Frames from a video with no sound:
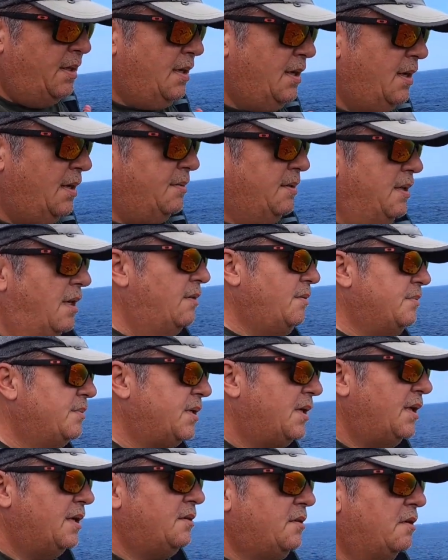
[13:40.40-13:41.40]
And now I'm
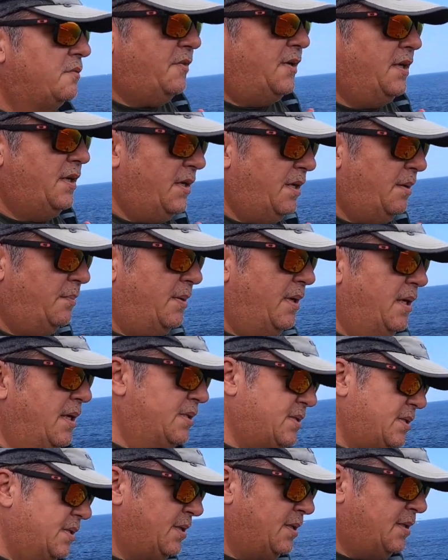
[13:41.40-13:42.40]
trying to find a
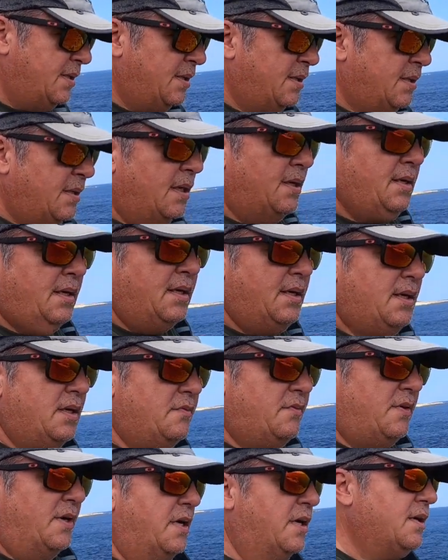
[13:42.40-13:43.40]
place
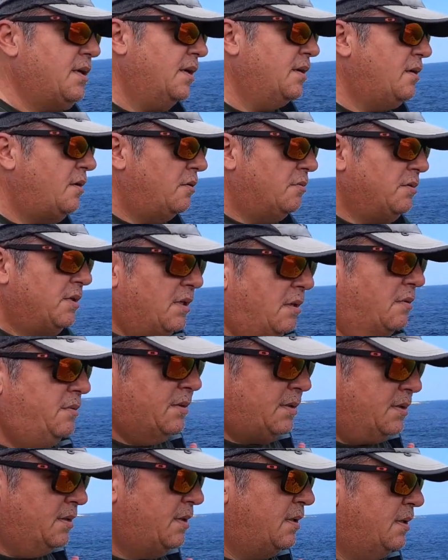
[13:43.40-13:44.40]
if I can go down
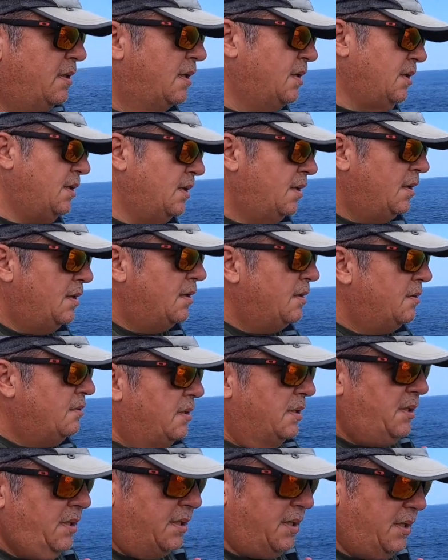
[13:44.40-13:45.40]
to
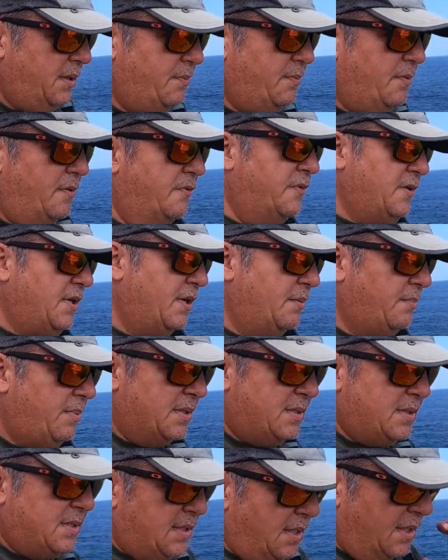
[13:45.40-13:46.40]
the tip of here, but
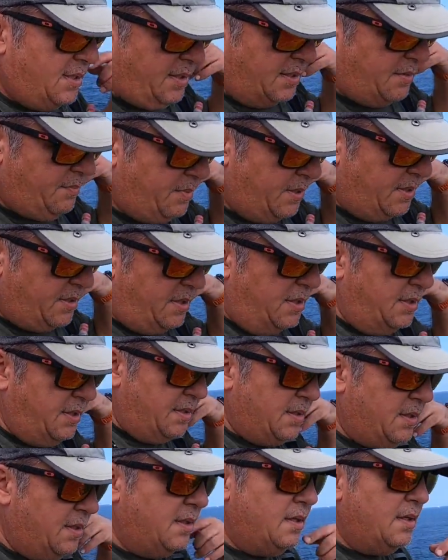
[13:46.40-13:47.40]
it's a little bit
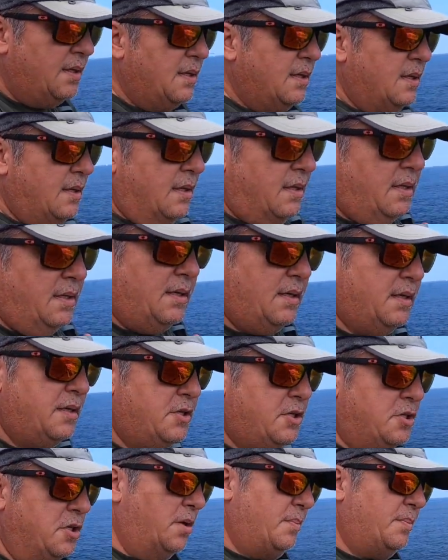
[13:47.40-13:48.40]

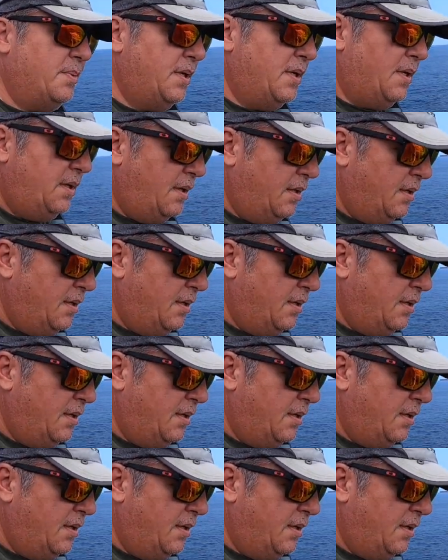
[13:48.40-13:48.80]
choppy,